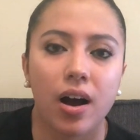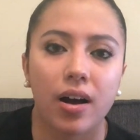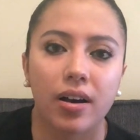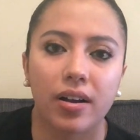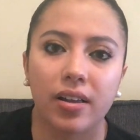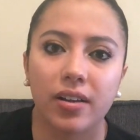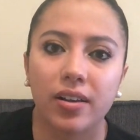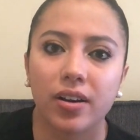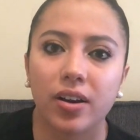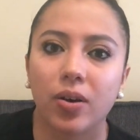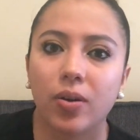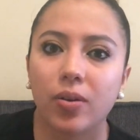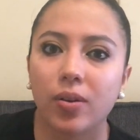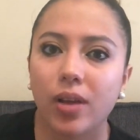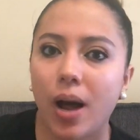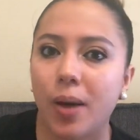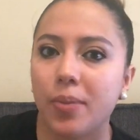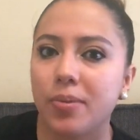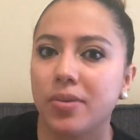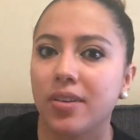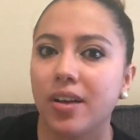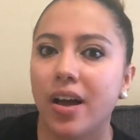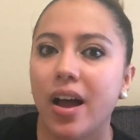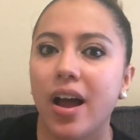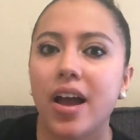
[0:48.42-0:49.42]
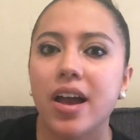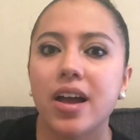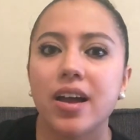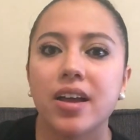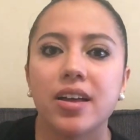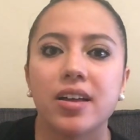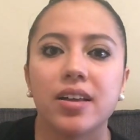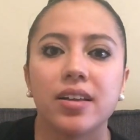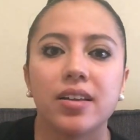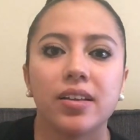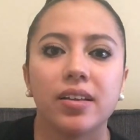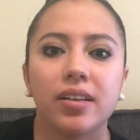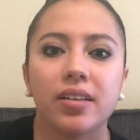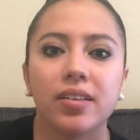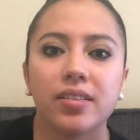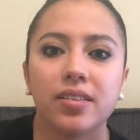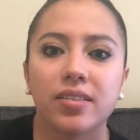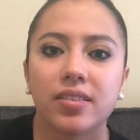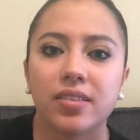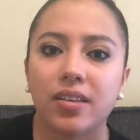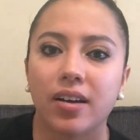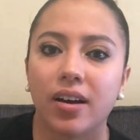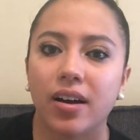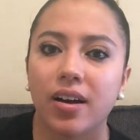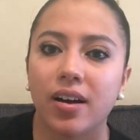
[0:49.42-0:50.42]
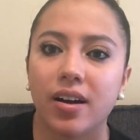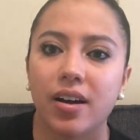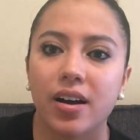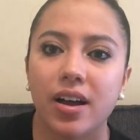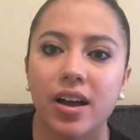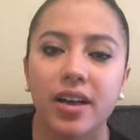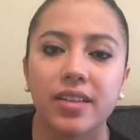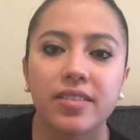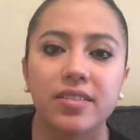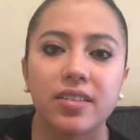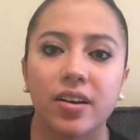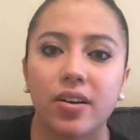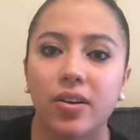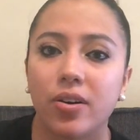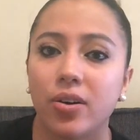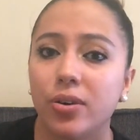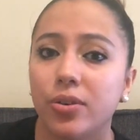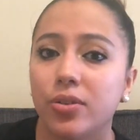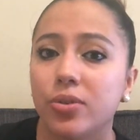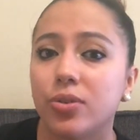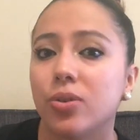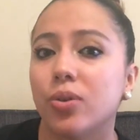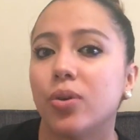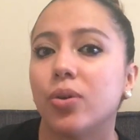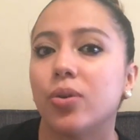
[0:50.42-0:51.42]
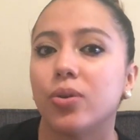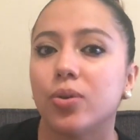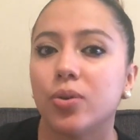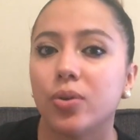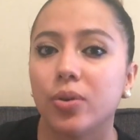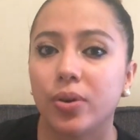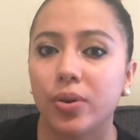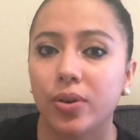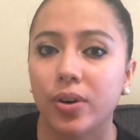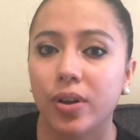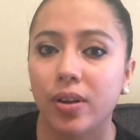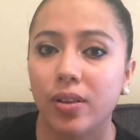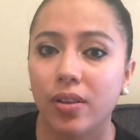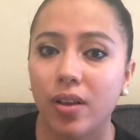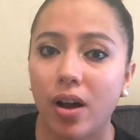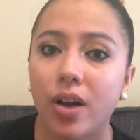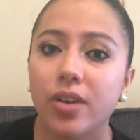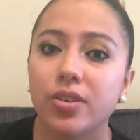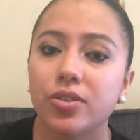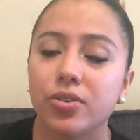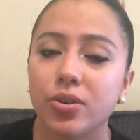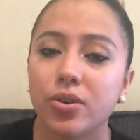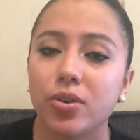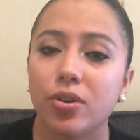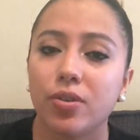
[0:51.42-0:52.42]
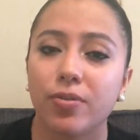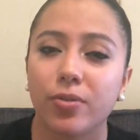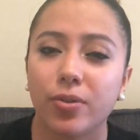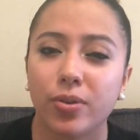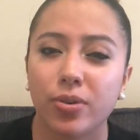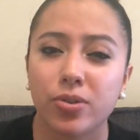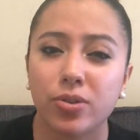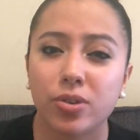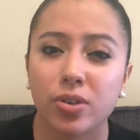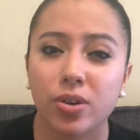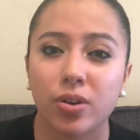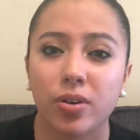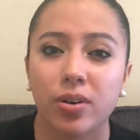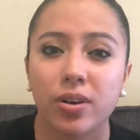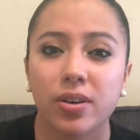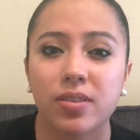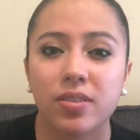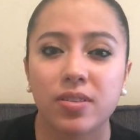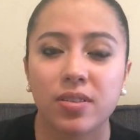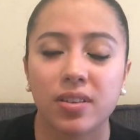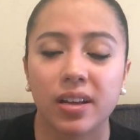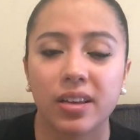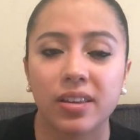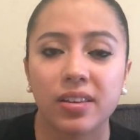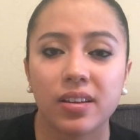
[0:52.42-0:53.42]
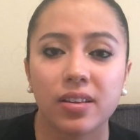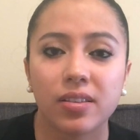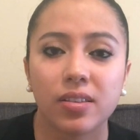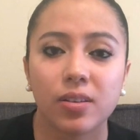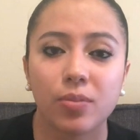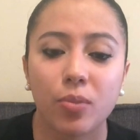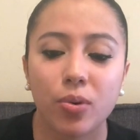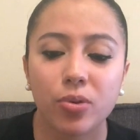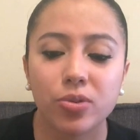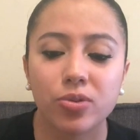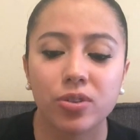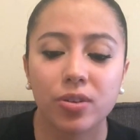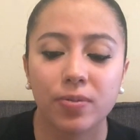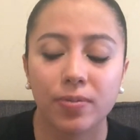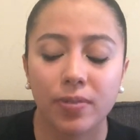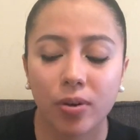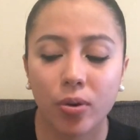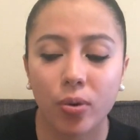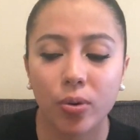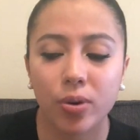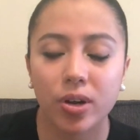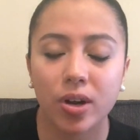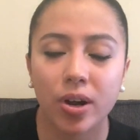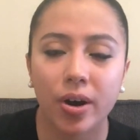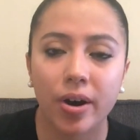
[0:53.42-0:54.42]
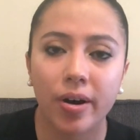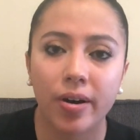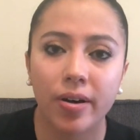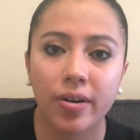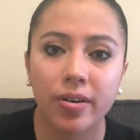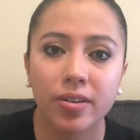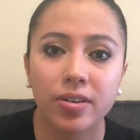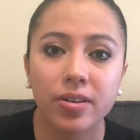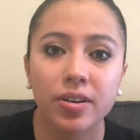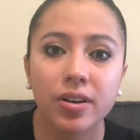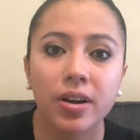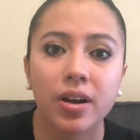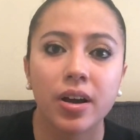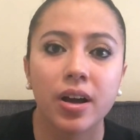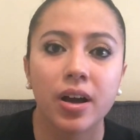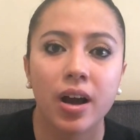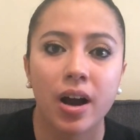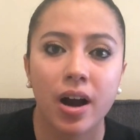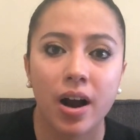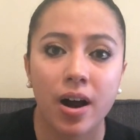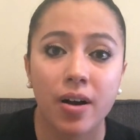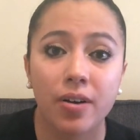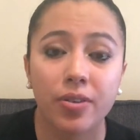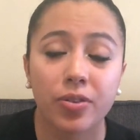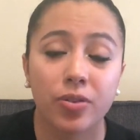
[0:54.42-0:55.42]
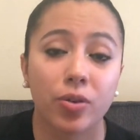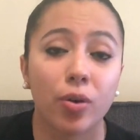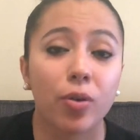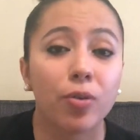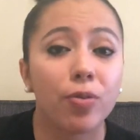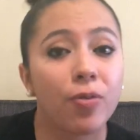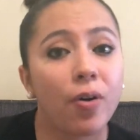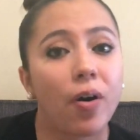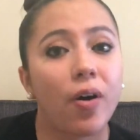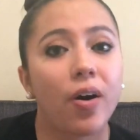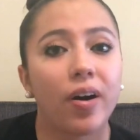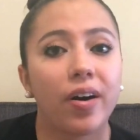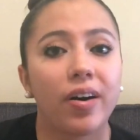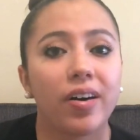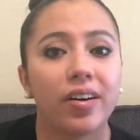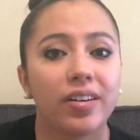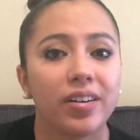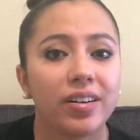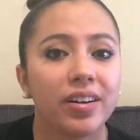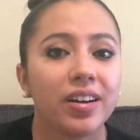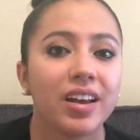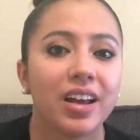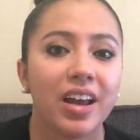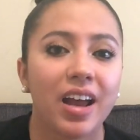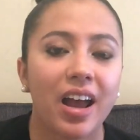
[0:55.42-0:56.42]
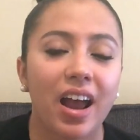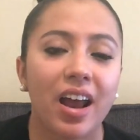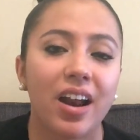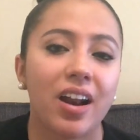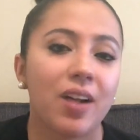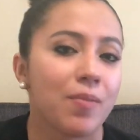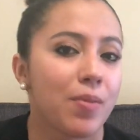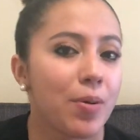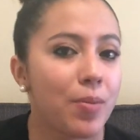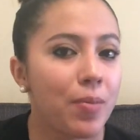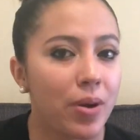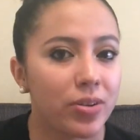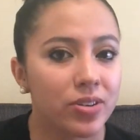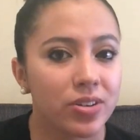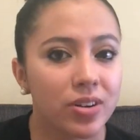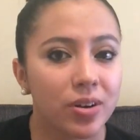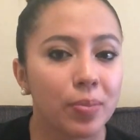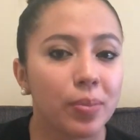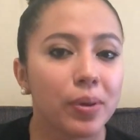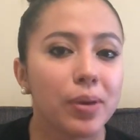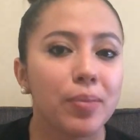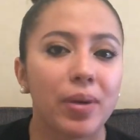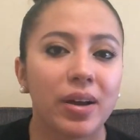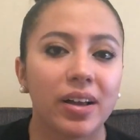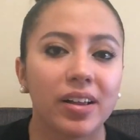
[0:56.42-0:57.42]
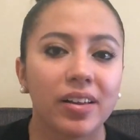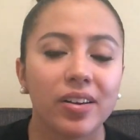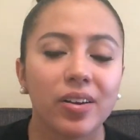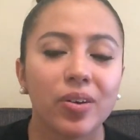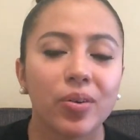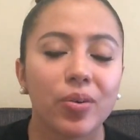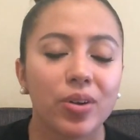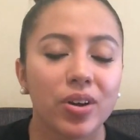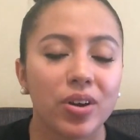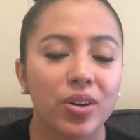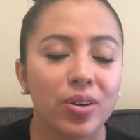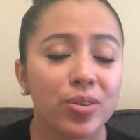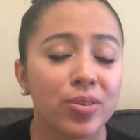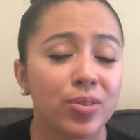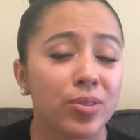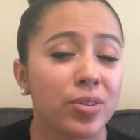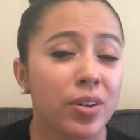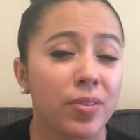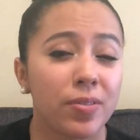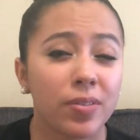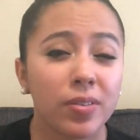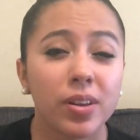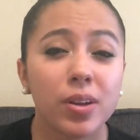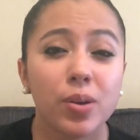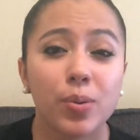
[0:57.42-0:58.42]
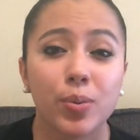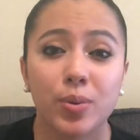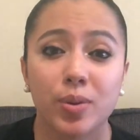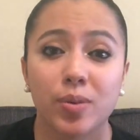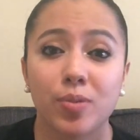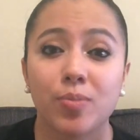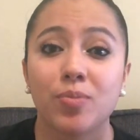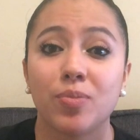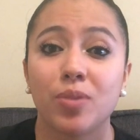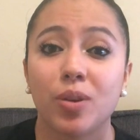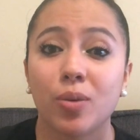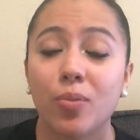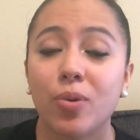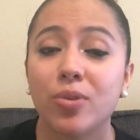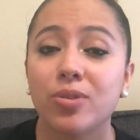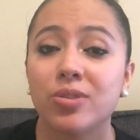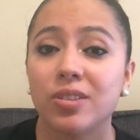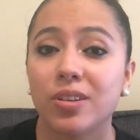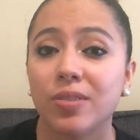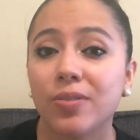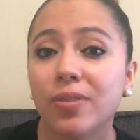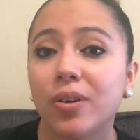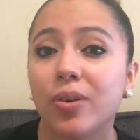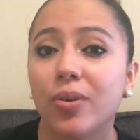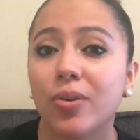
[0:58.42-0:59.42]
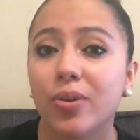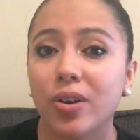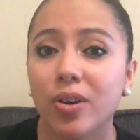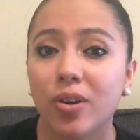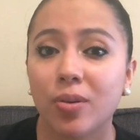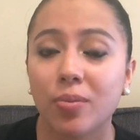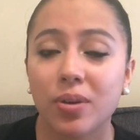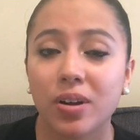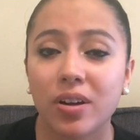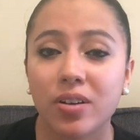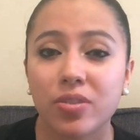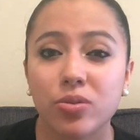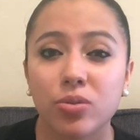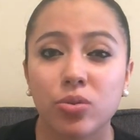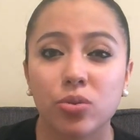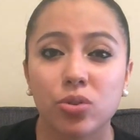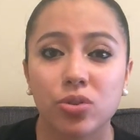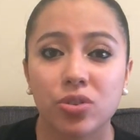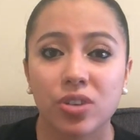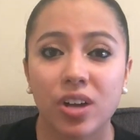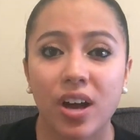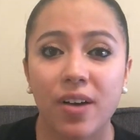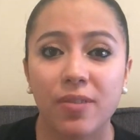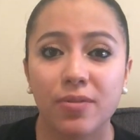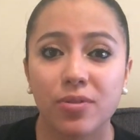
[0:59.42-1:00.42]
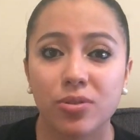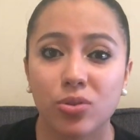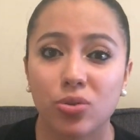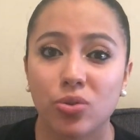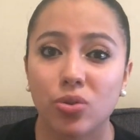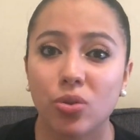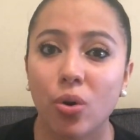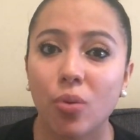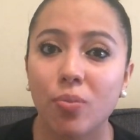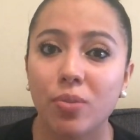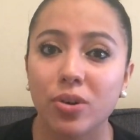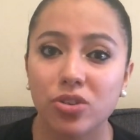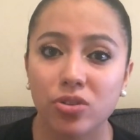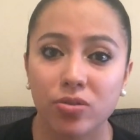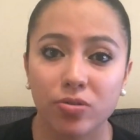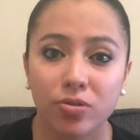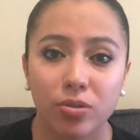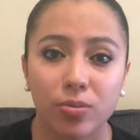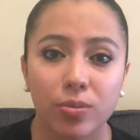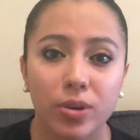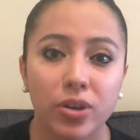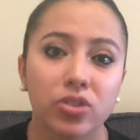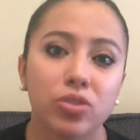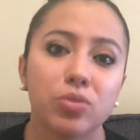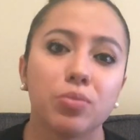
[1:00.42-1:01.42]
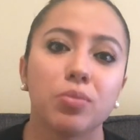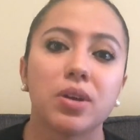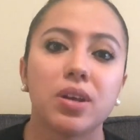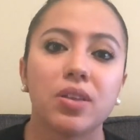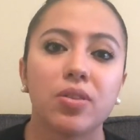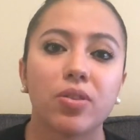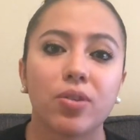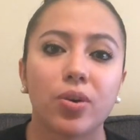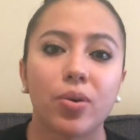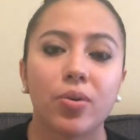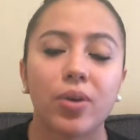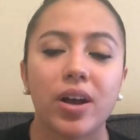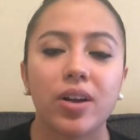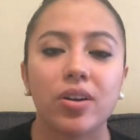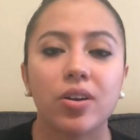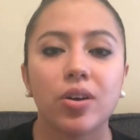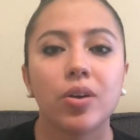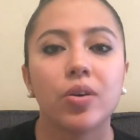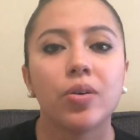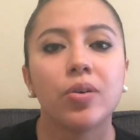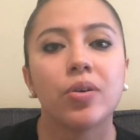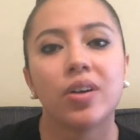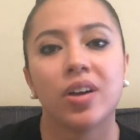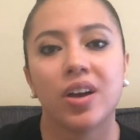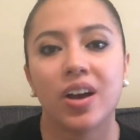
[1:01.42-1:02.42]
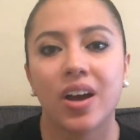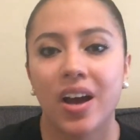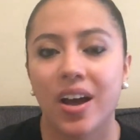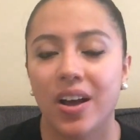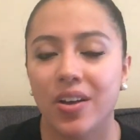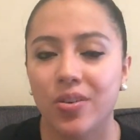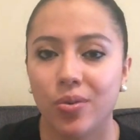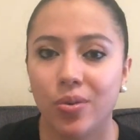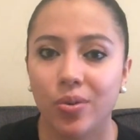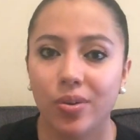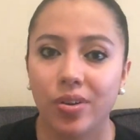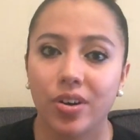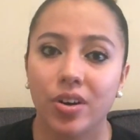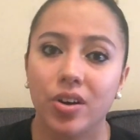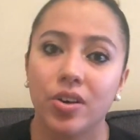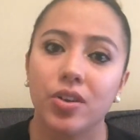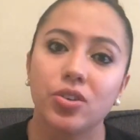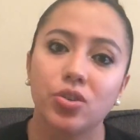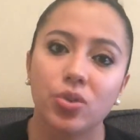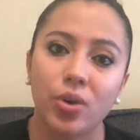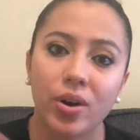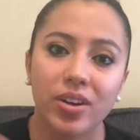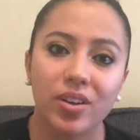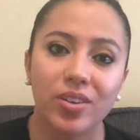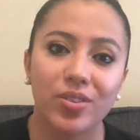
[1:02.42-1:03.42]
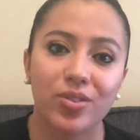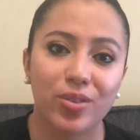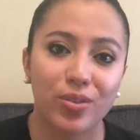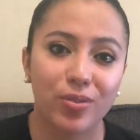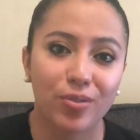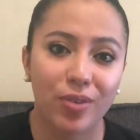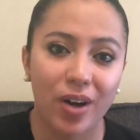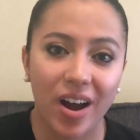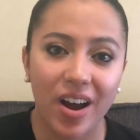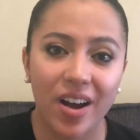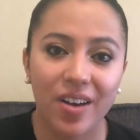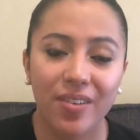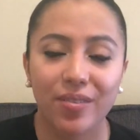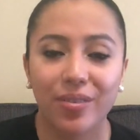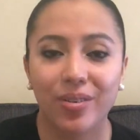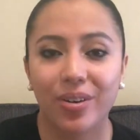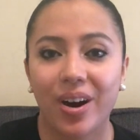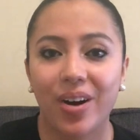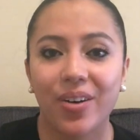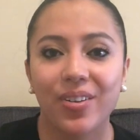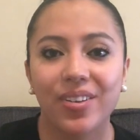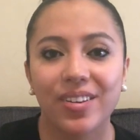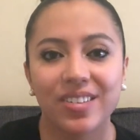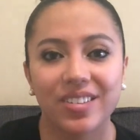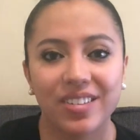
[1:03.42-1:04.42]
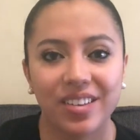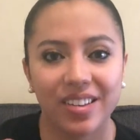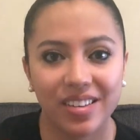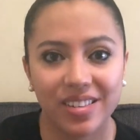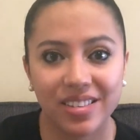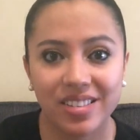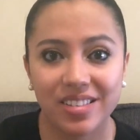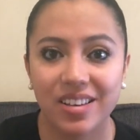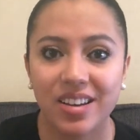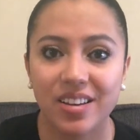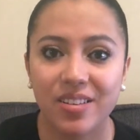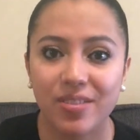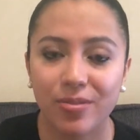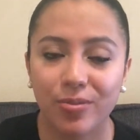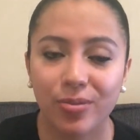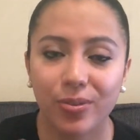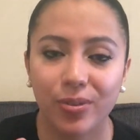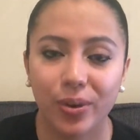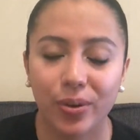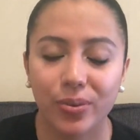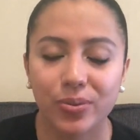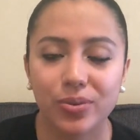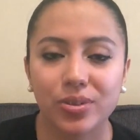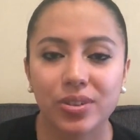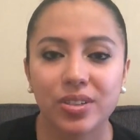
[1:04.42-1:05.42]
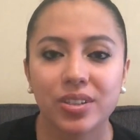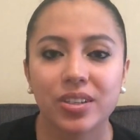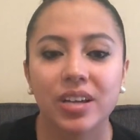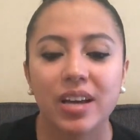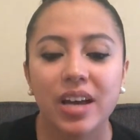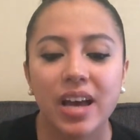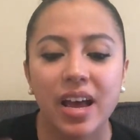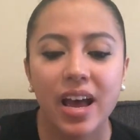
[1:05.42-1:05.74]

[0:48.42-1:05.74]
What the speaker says: clinical lab science, etc. So you learn a lot during your first year. It's, I think, the most difficult year so far, and I'm about to complete my clinical year, so definitely it was the most difficult year because you just have so much information being thrown at you and you're literally trying to survive, how they say, stay afloat.